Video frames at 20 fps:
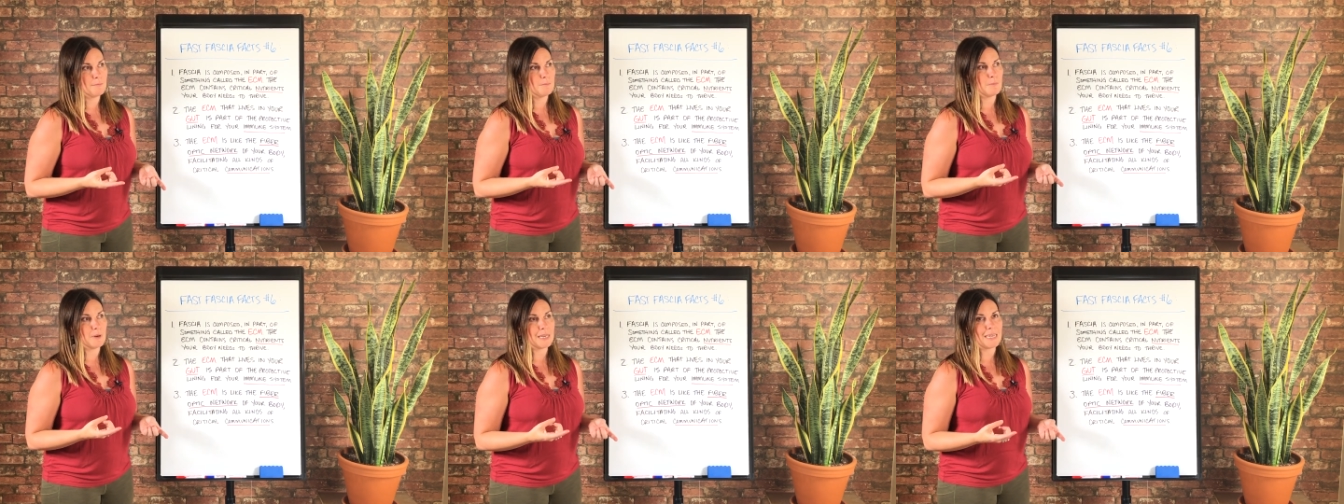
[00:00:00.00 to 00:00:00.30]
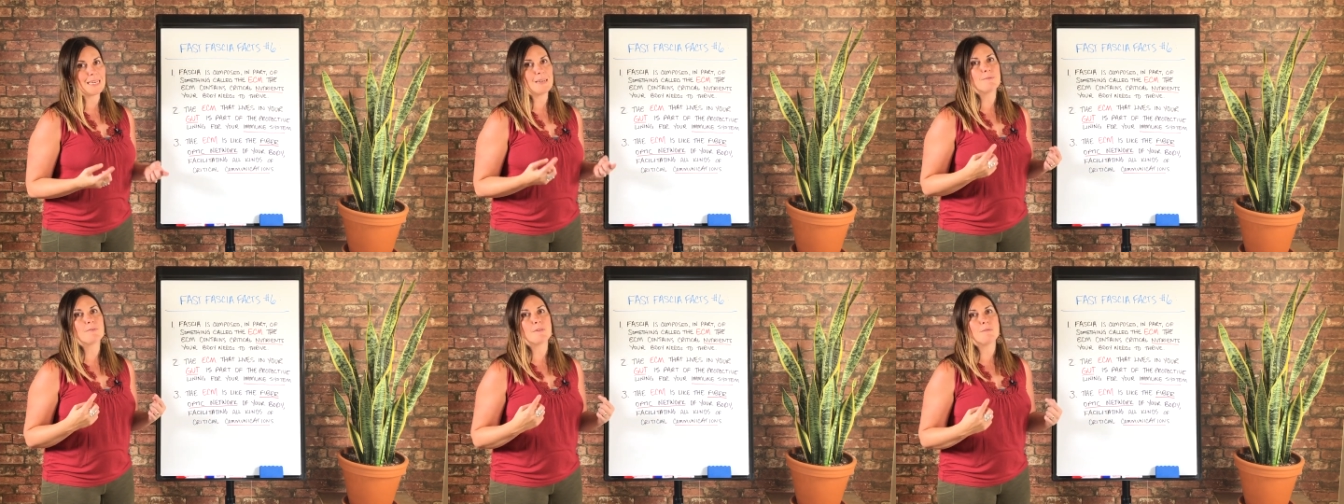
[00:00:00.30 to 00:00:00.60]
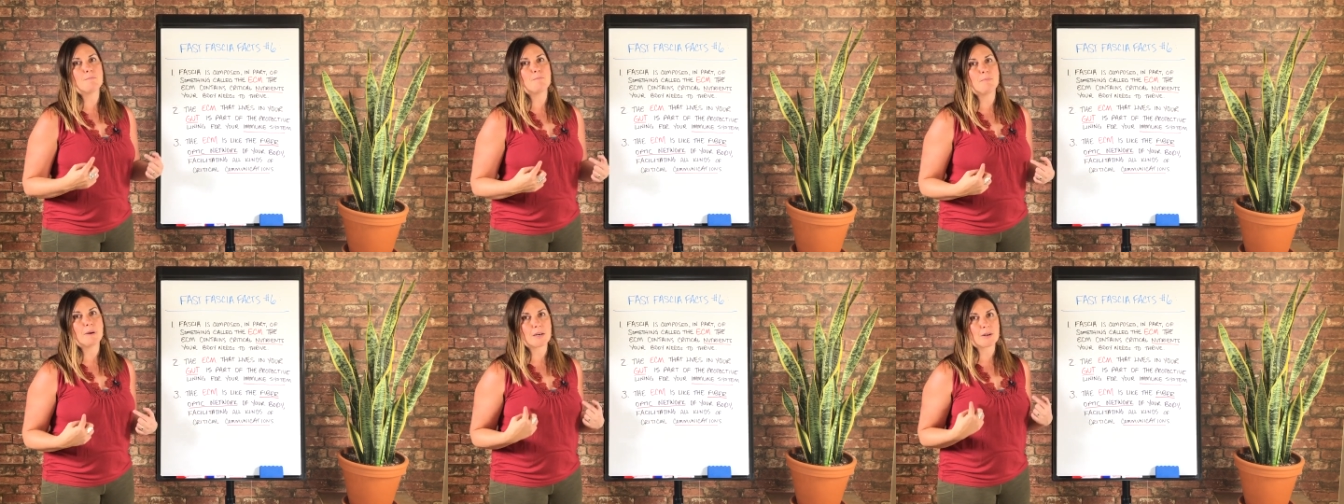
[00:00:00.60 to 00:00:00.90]
but
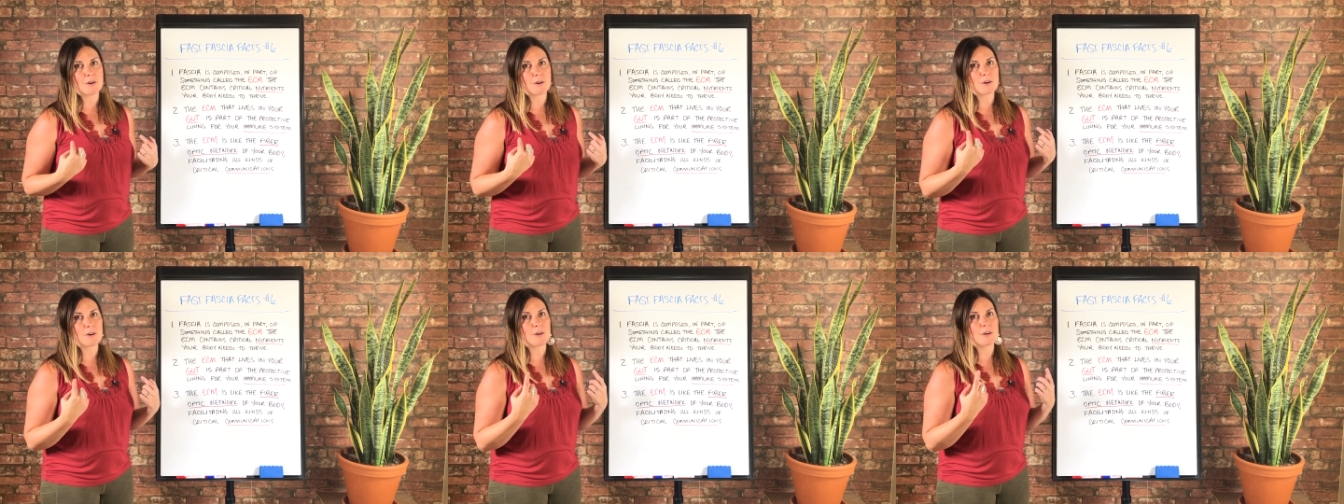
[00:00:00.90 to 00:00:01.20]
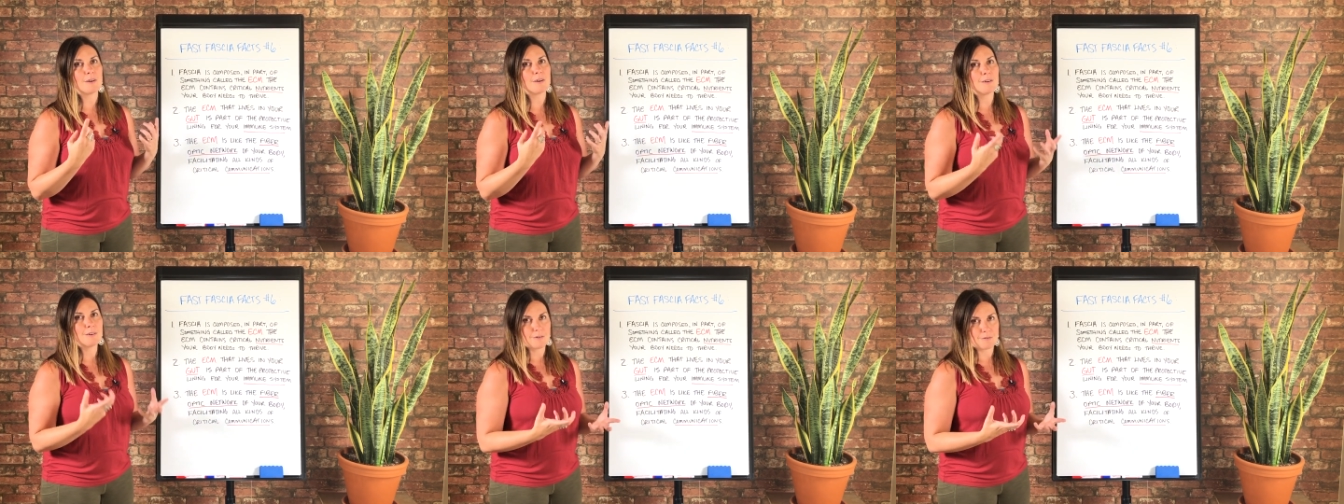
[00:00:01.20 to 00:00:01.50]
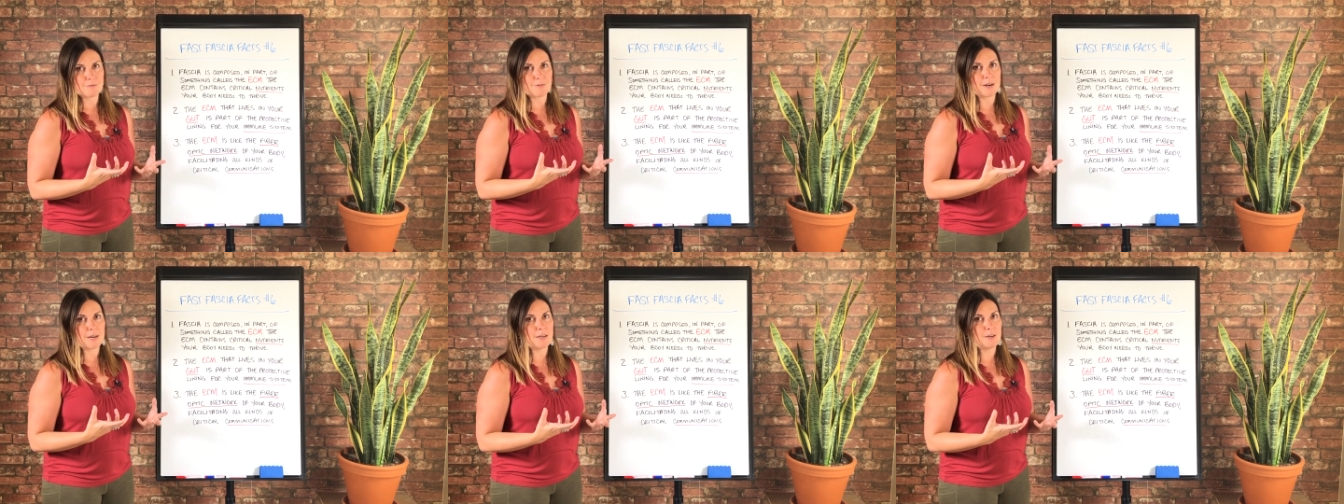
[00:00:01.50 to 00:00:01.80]
even better
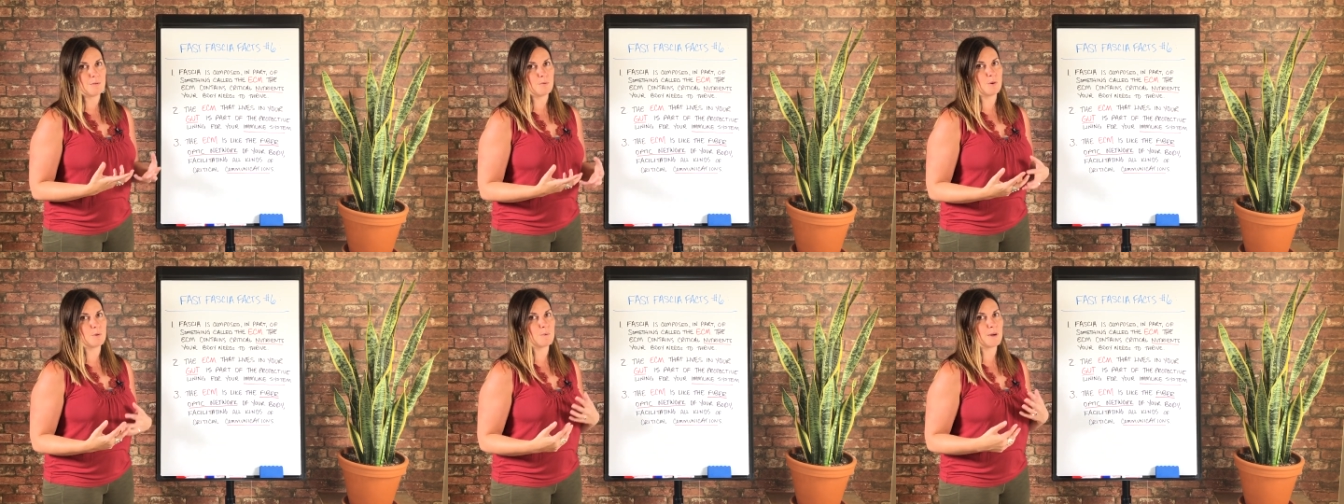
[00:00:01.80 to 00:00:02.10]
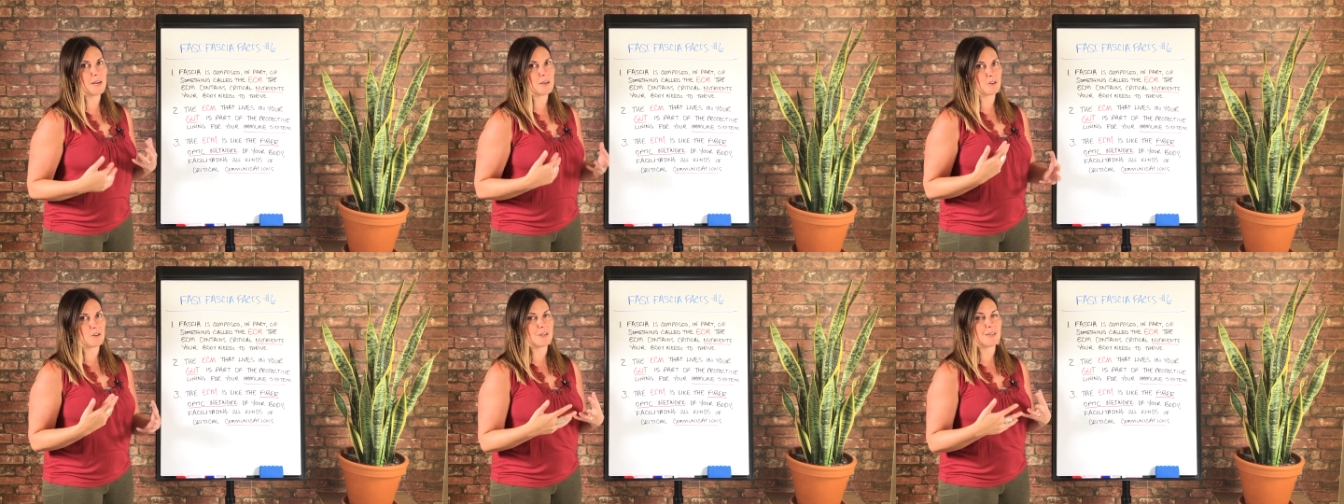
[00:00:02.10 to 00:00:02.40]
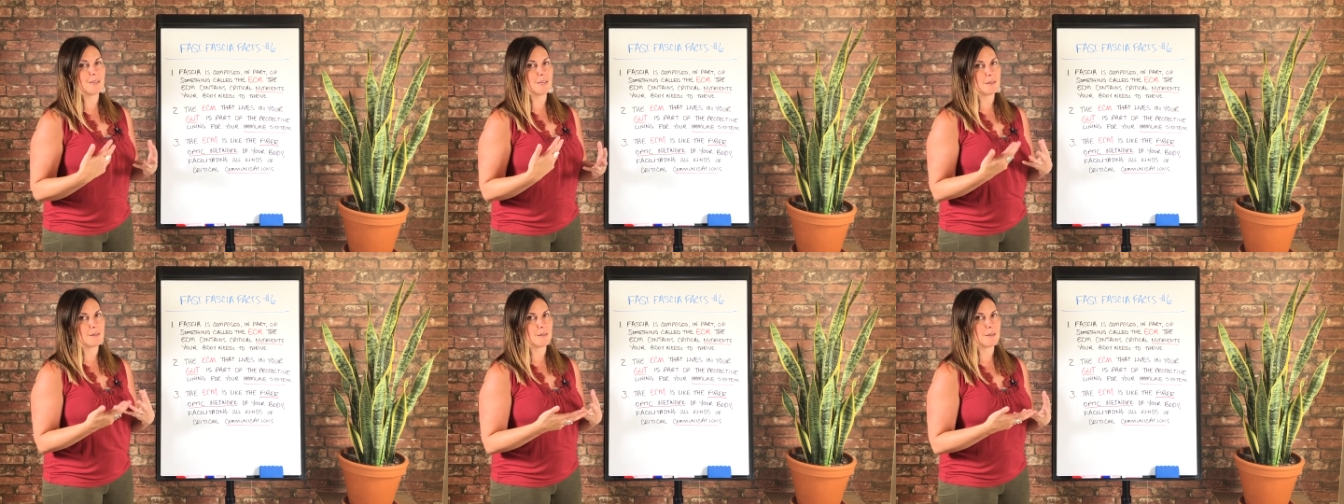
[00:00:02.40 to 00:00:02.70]
right? When we actually
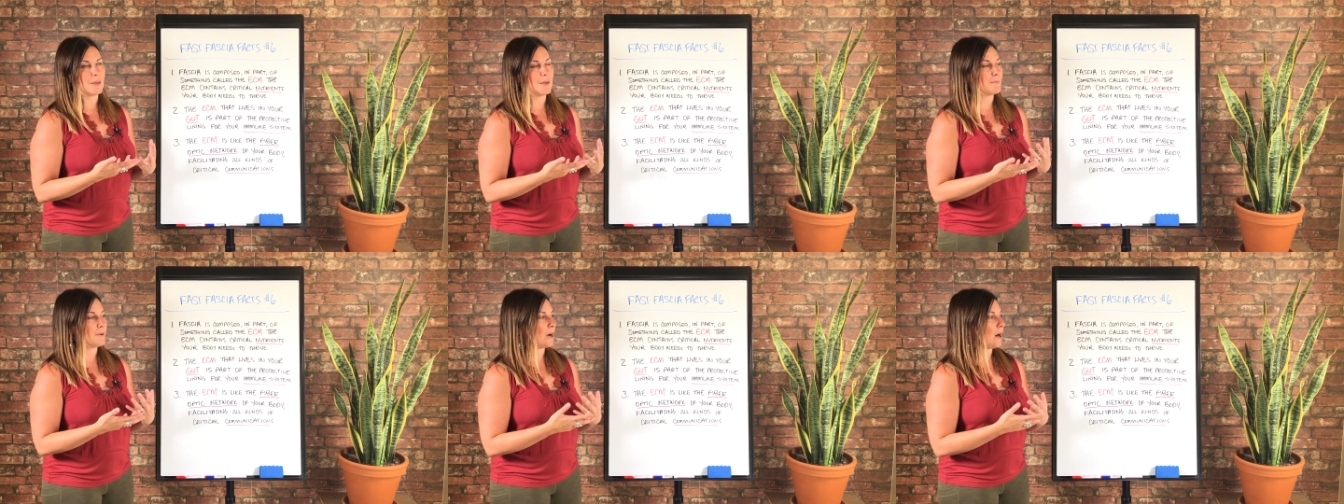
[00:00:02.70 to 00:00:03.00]
take the time